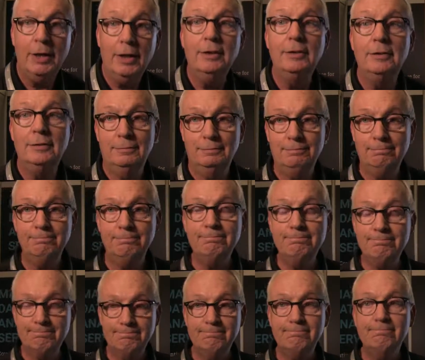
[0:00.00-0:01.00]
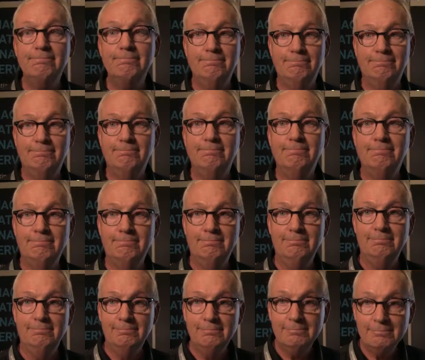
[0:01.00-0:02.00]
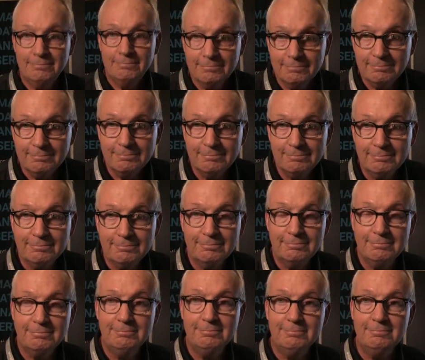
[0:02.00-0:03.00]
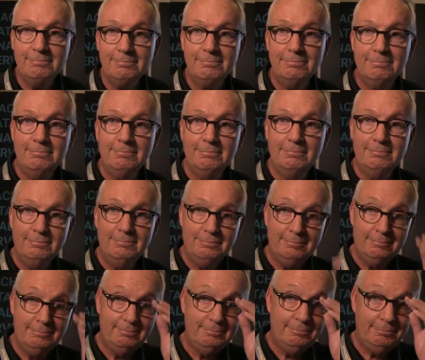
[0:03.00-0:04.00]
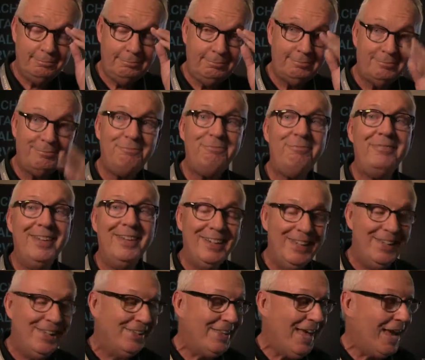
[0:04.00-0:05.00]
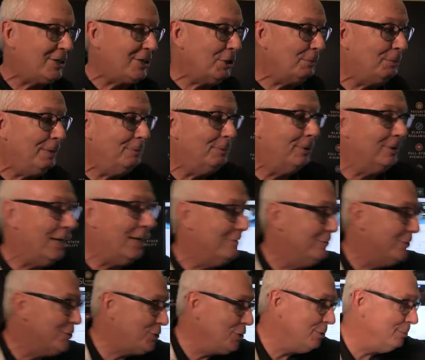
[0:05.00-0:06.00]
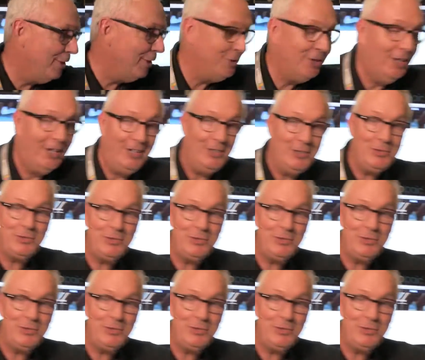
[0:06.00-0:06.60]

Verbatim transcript: Yeah, well, it seems like you've been a very popular booth here at uh, DockerCon. Thank you. People love the Sumo dolls.